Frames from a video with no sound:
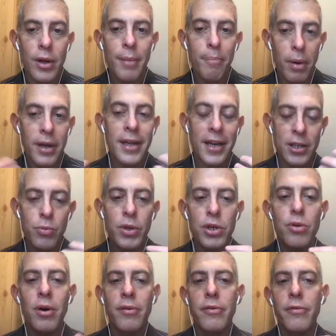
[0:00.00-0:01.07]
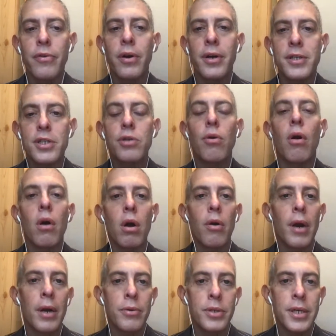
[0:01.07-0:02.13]
But yes, we do have a very strong
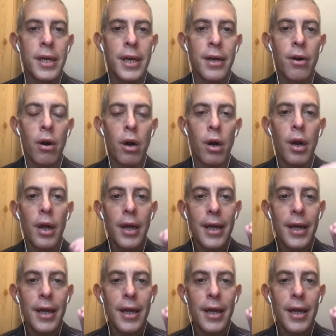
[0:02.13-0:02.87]
grounding in our